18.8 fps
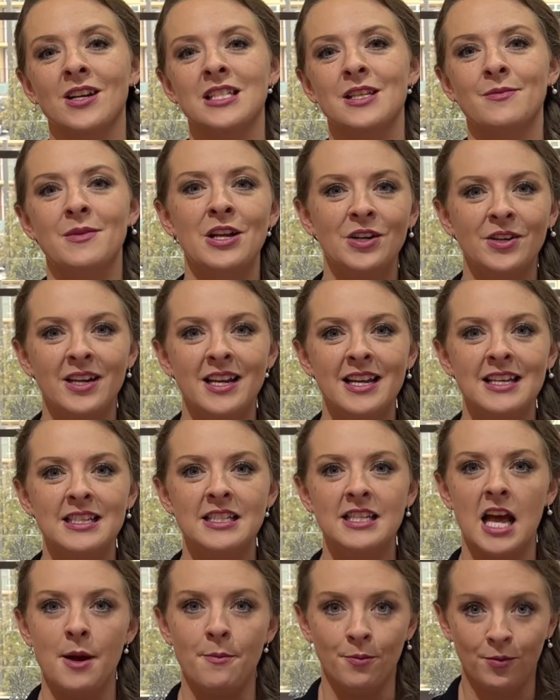some earrings,
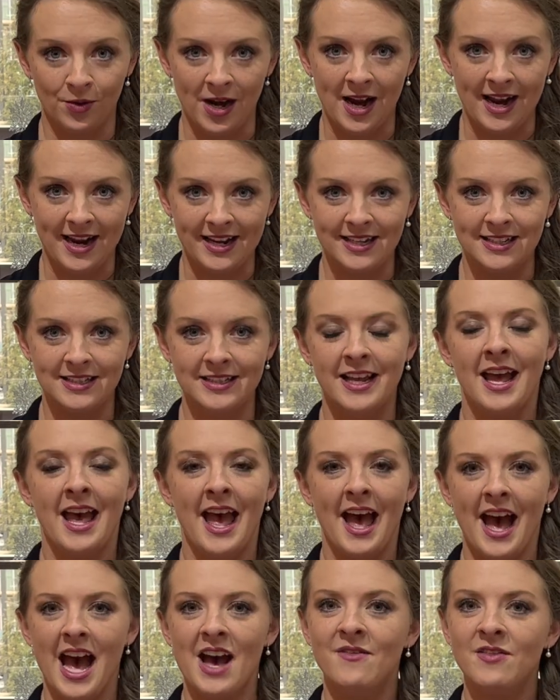appraised.
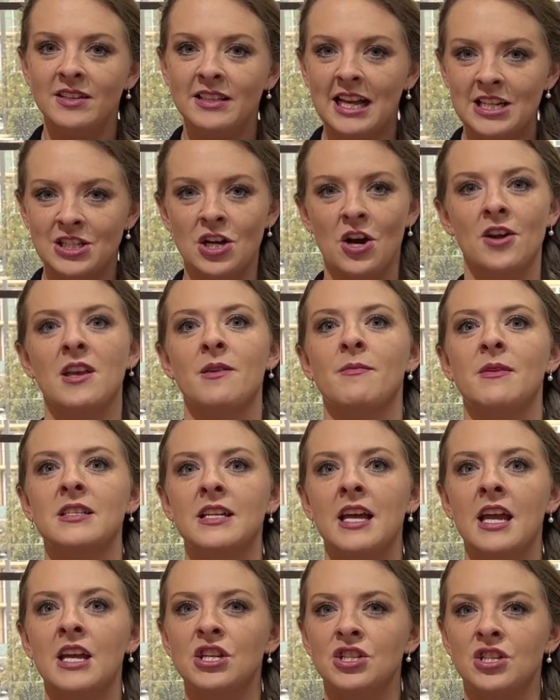Having that
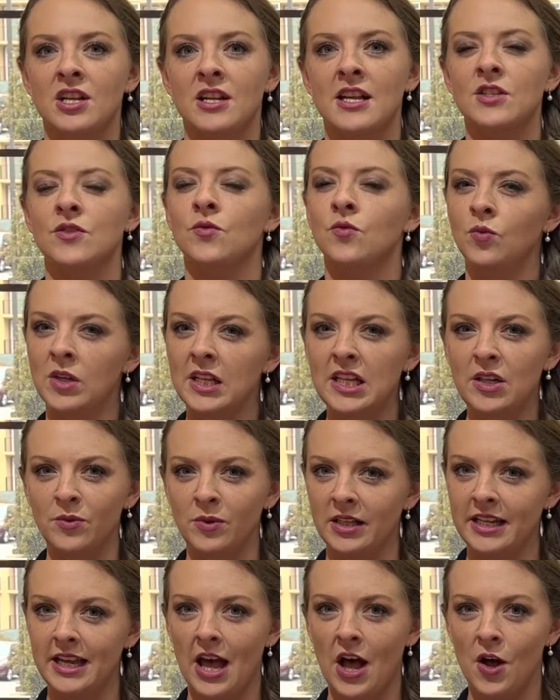documentation is really,
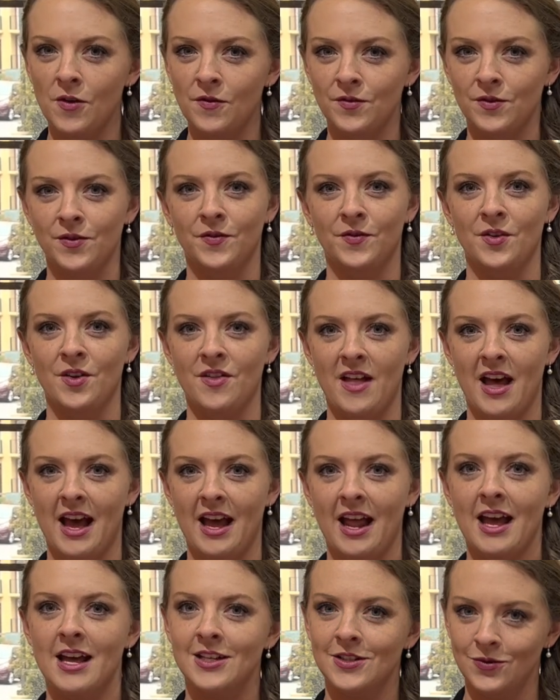really helpful for that
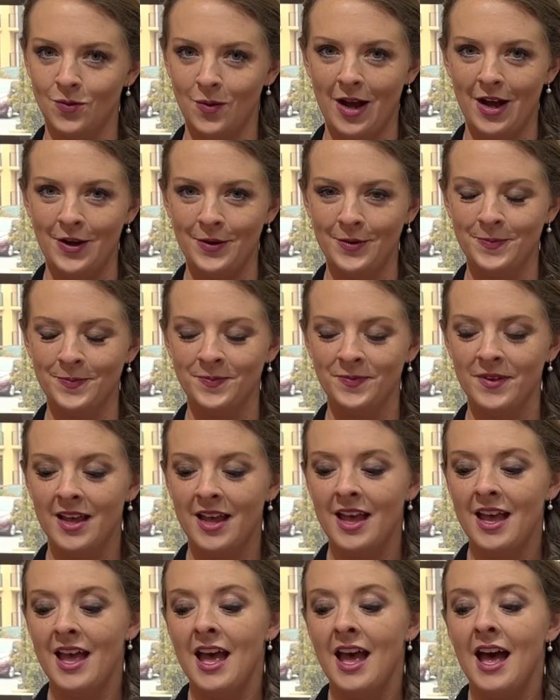as well.
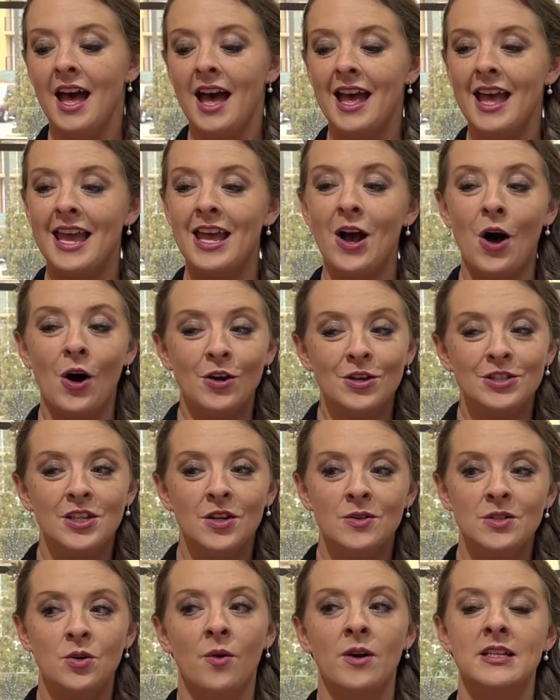It also
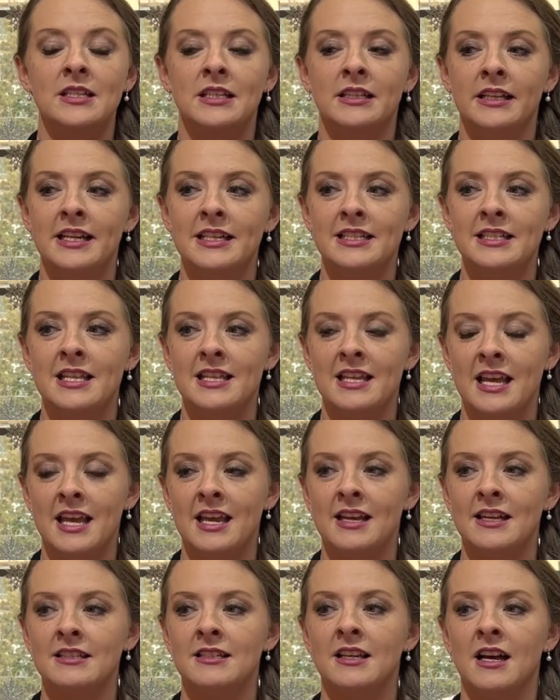is going to list
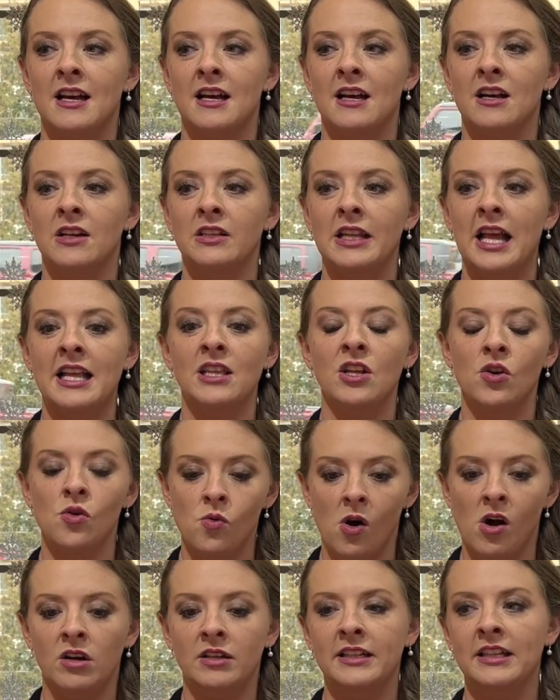things like the
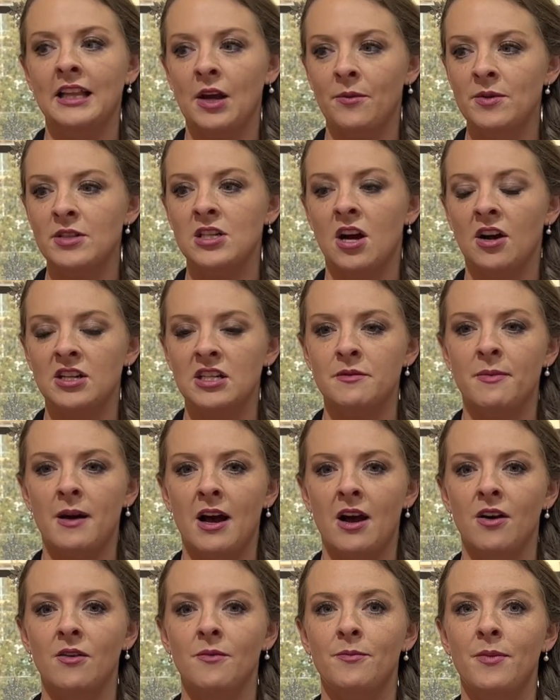quality, like we talked
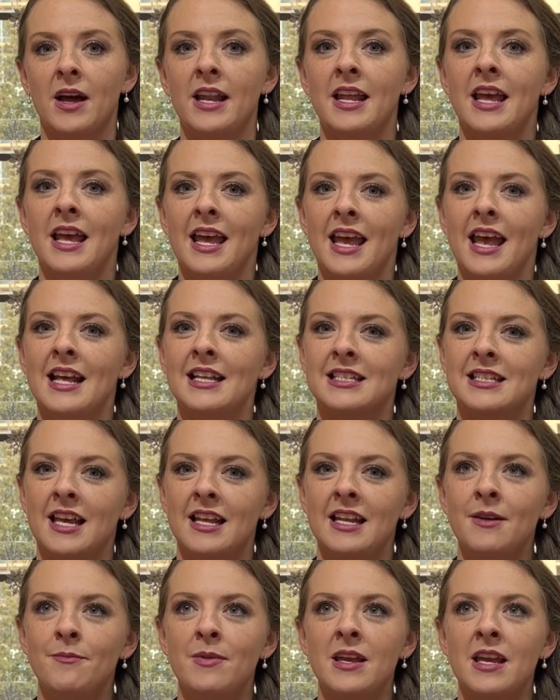about, but it's going
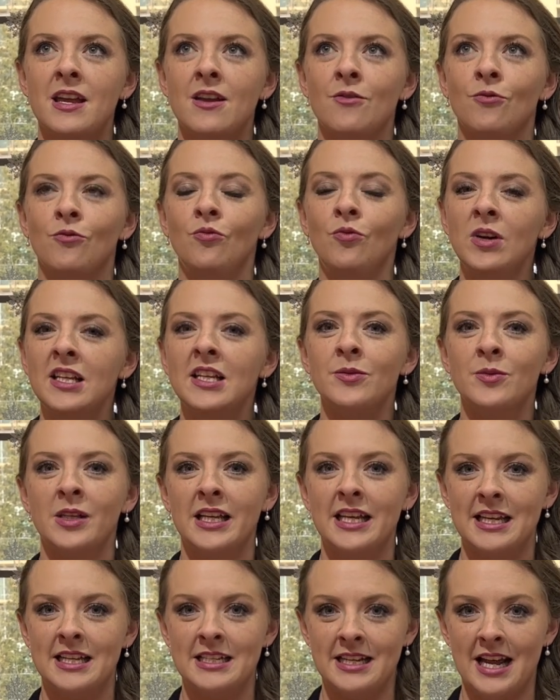to be really,
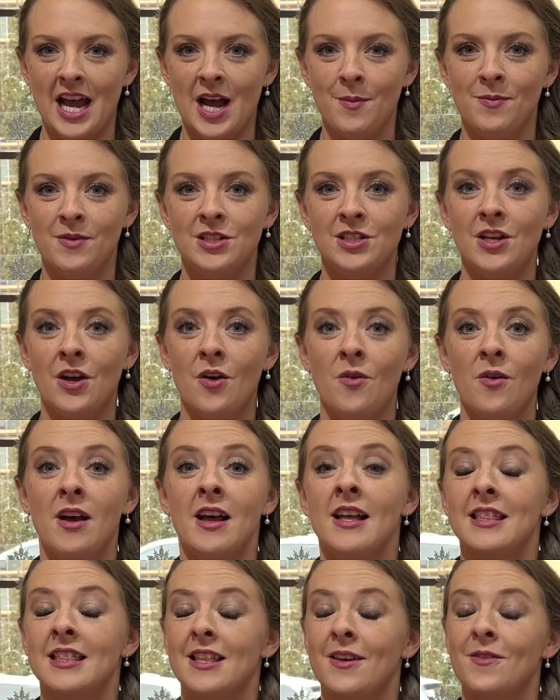really in depth. So
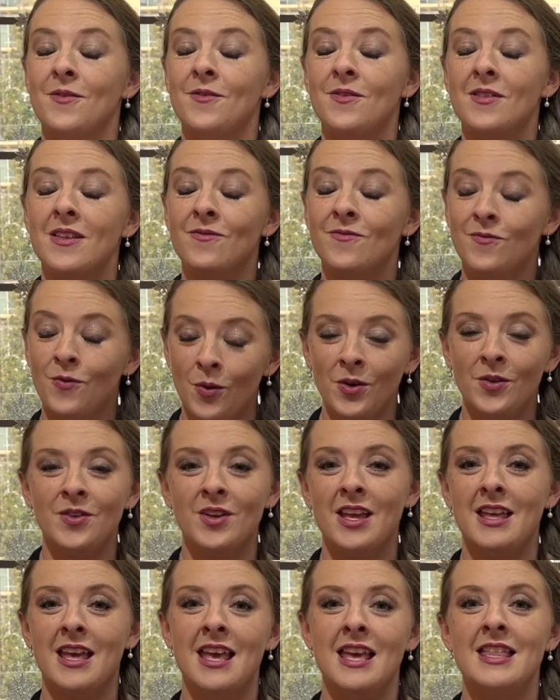the 4
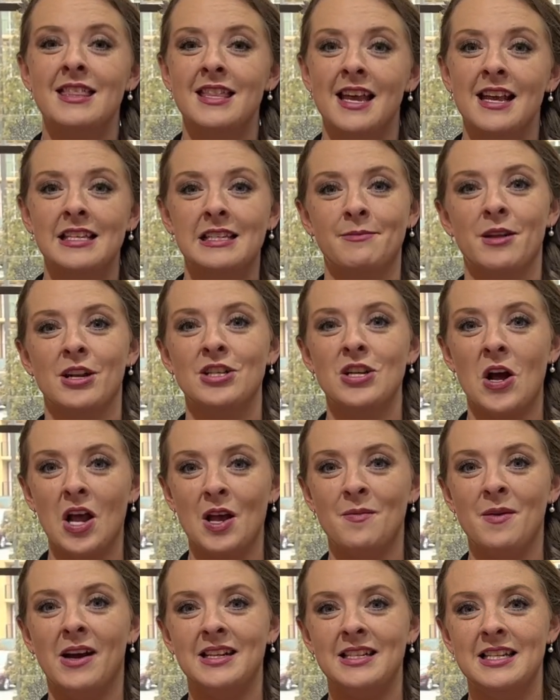key things I'm going to talk
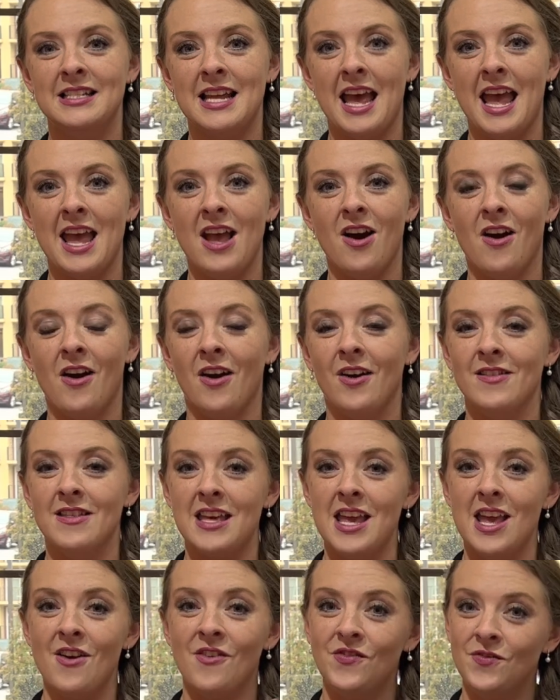about today are
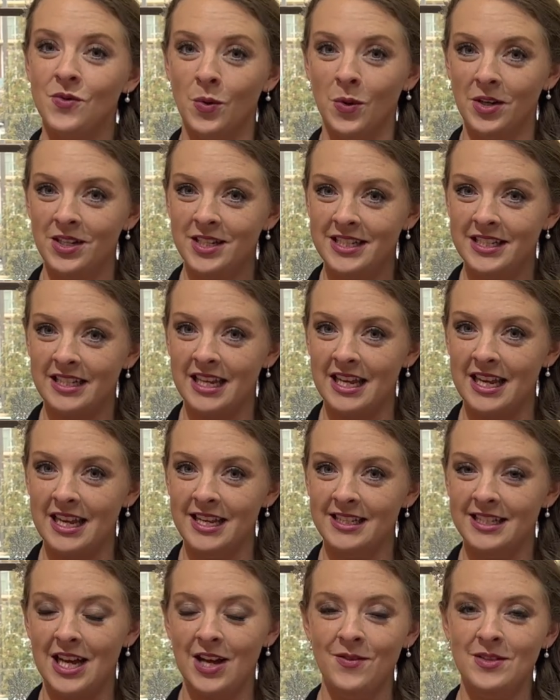the 4
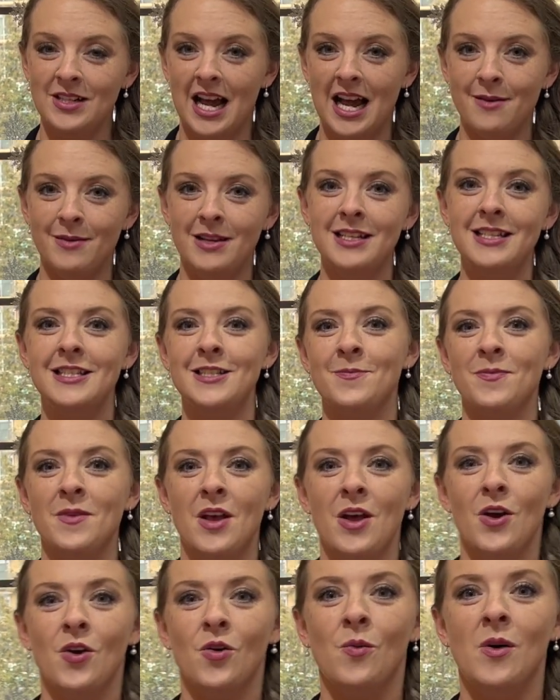C's of diamonds,
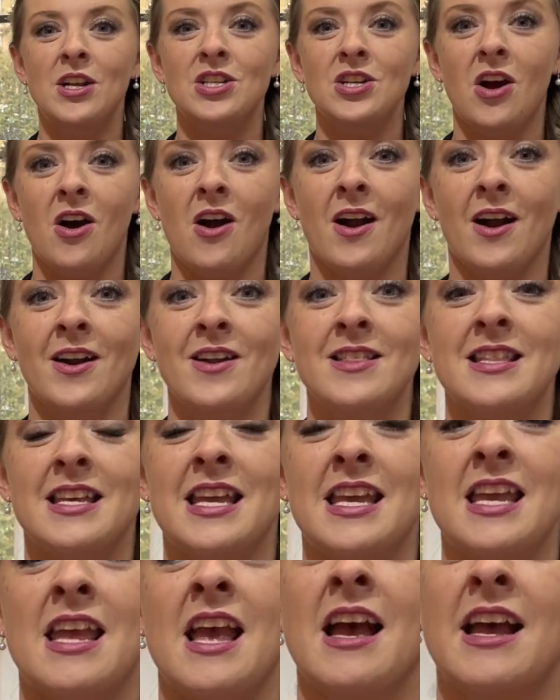which are the